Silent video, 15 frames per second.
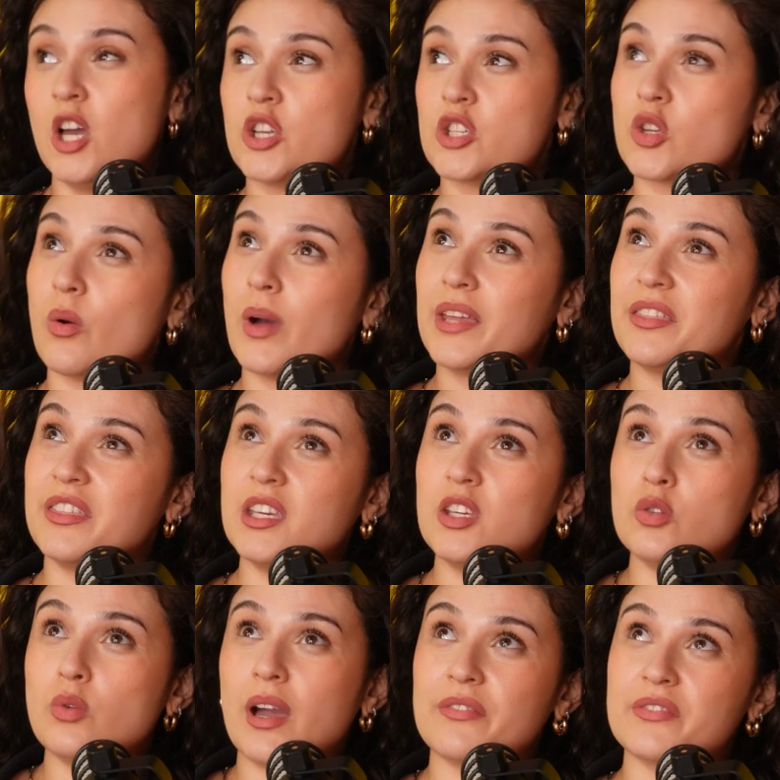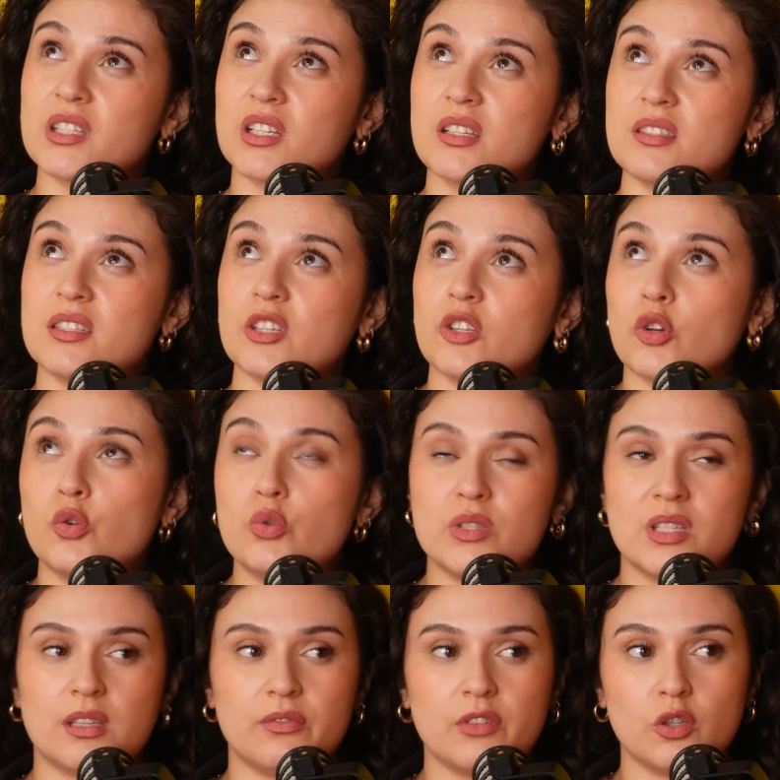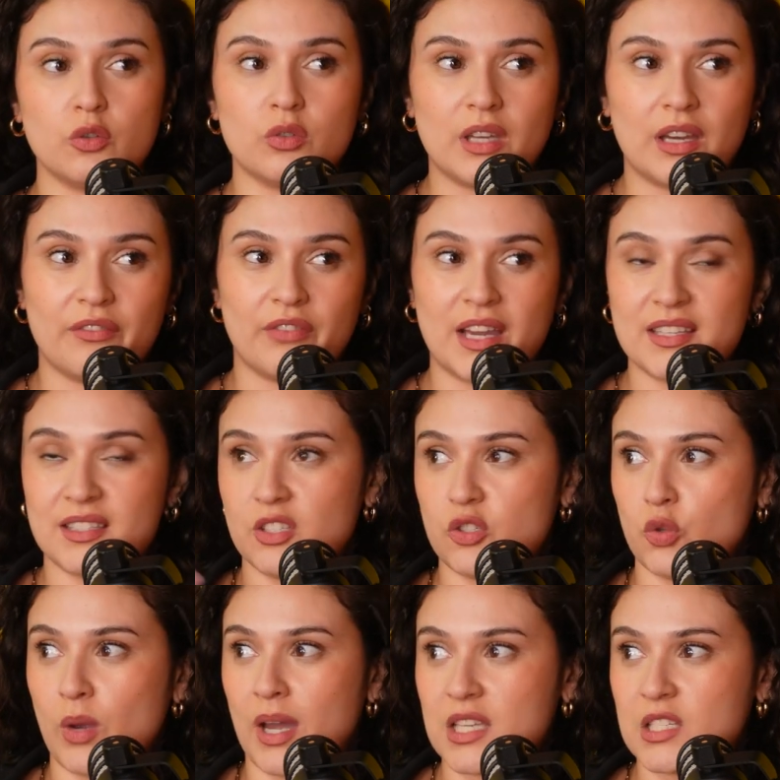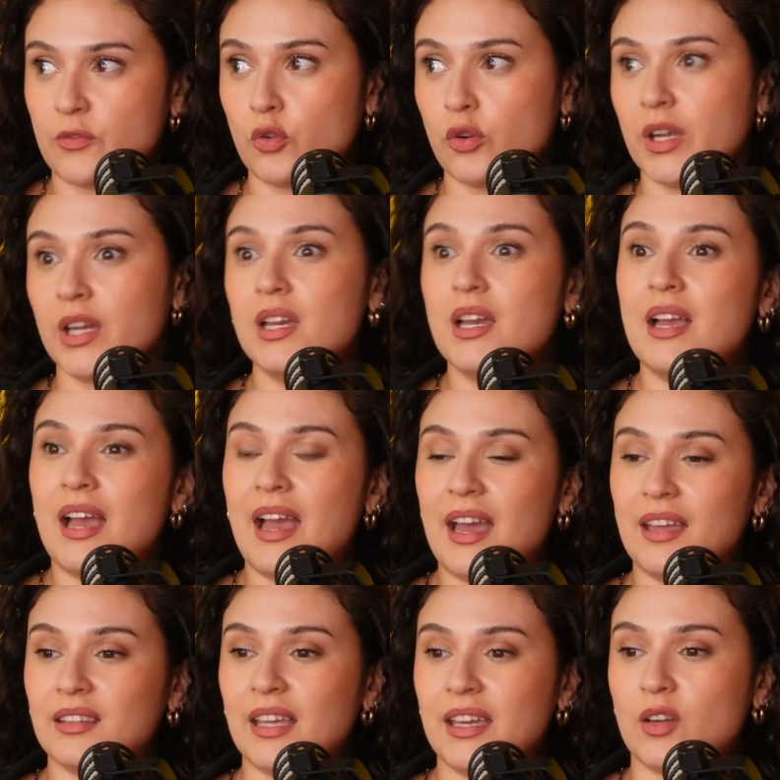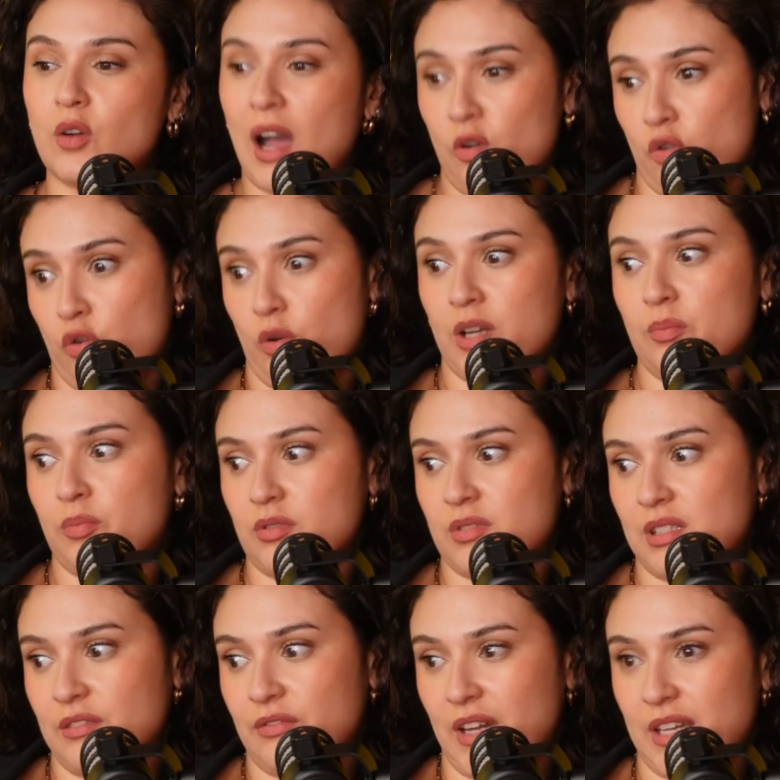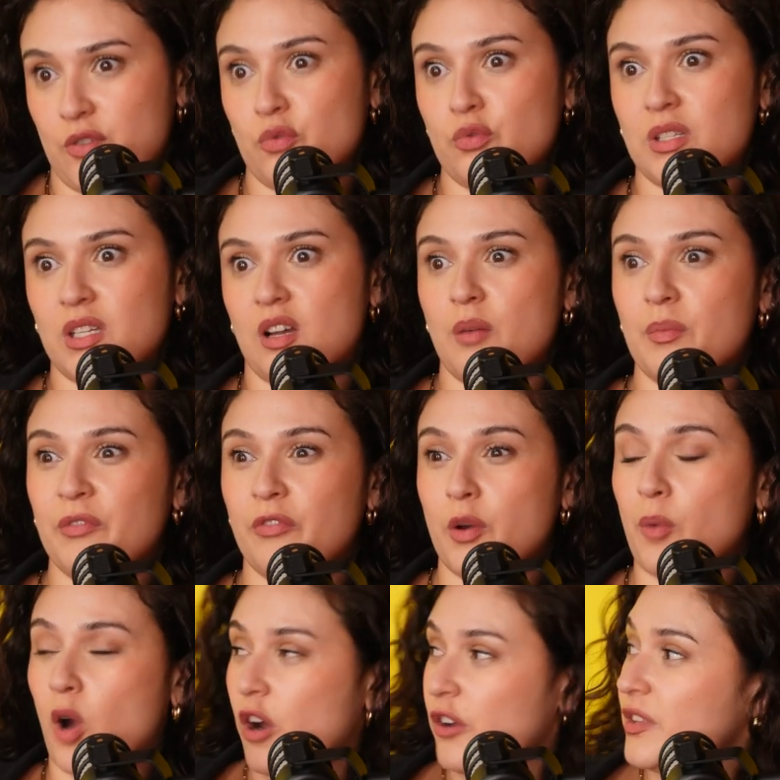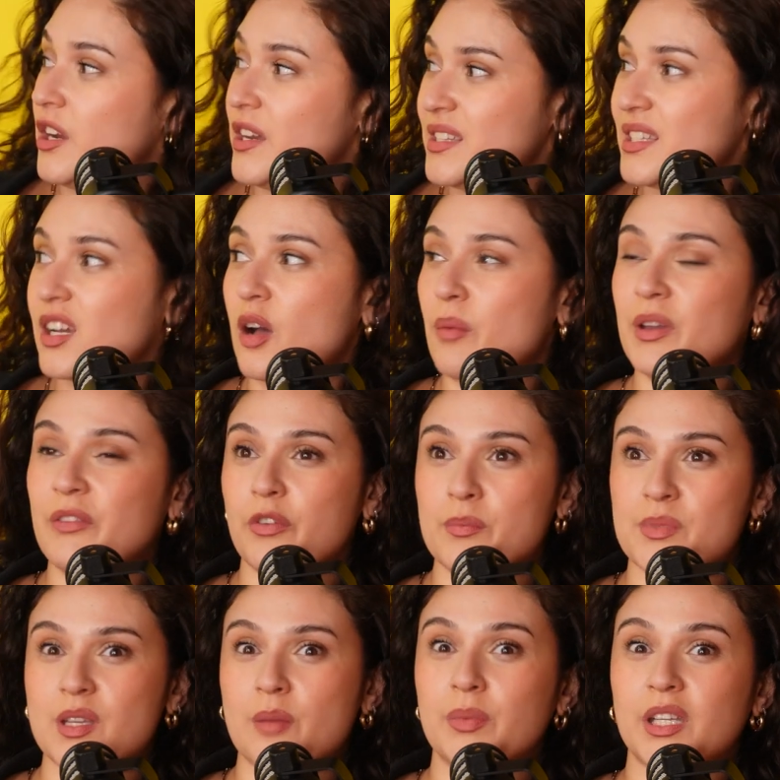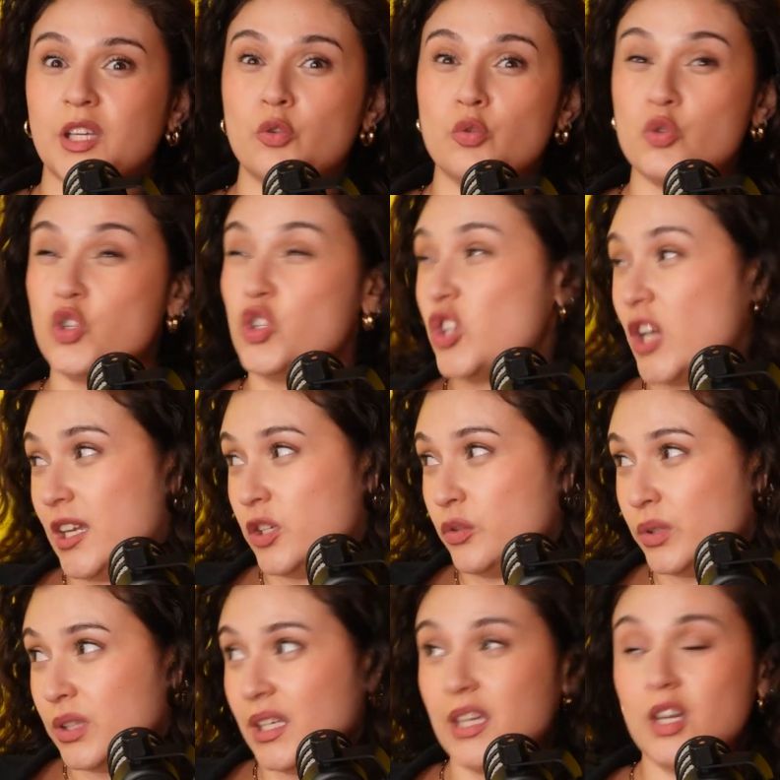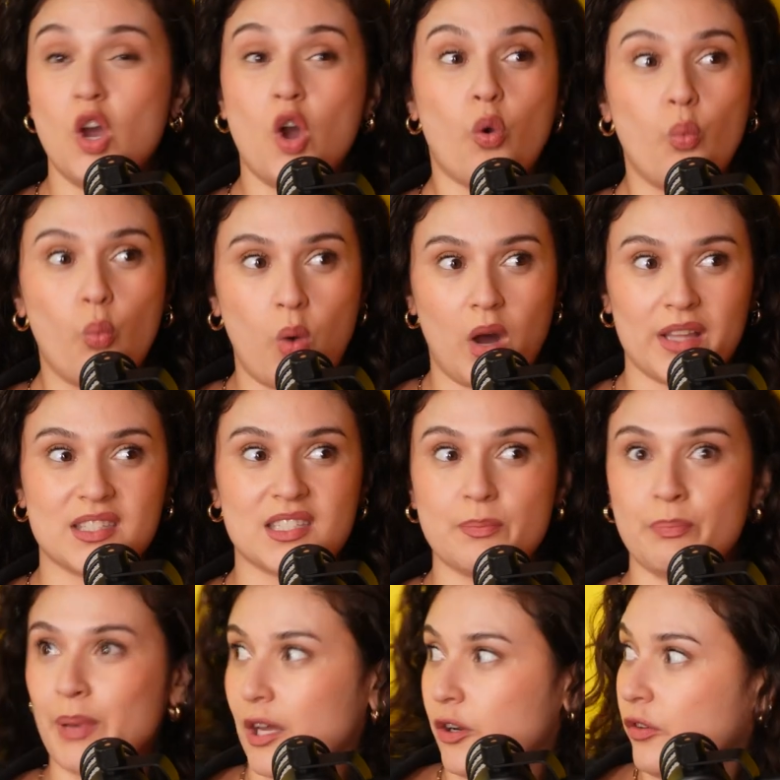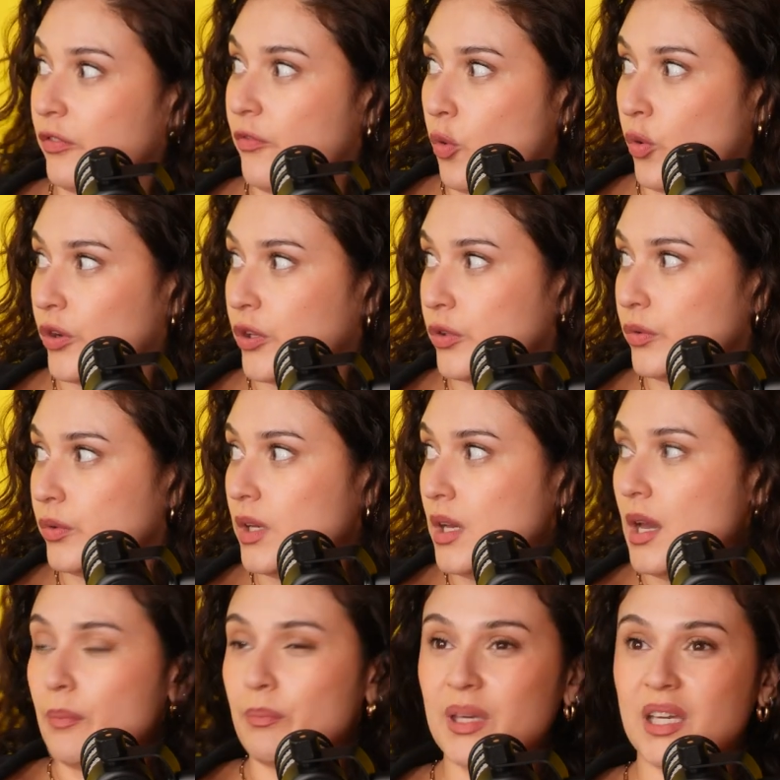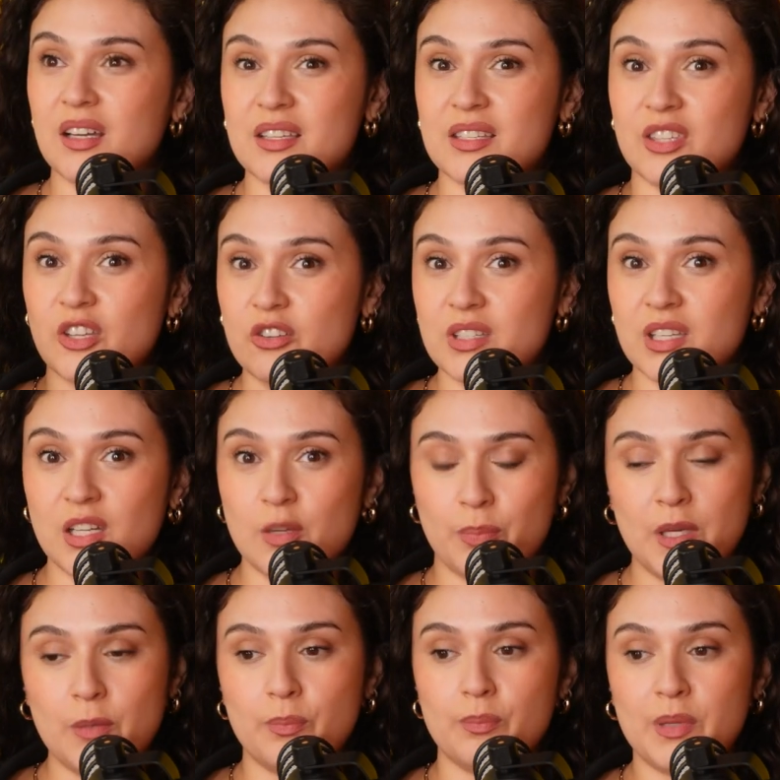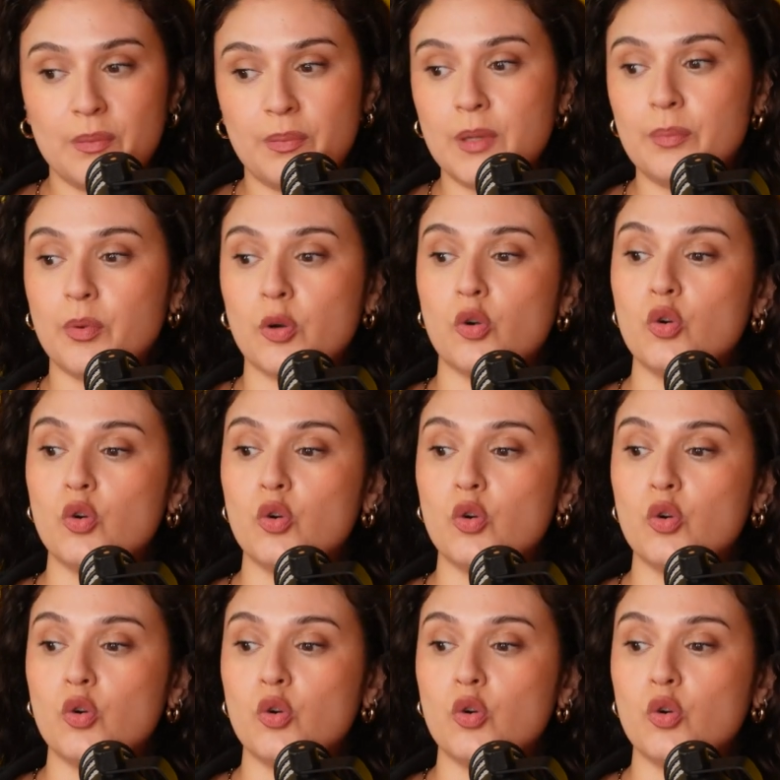Damn. So I think you have to consider who's giving you the advice. Did you ask for it? And like, how credible is the advice? Who's it coming from? Is it coming from somebody who genuinely wants better for you? Because there's going to be people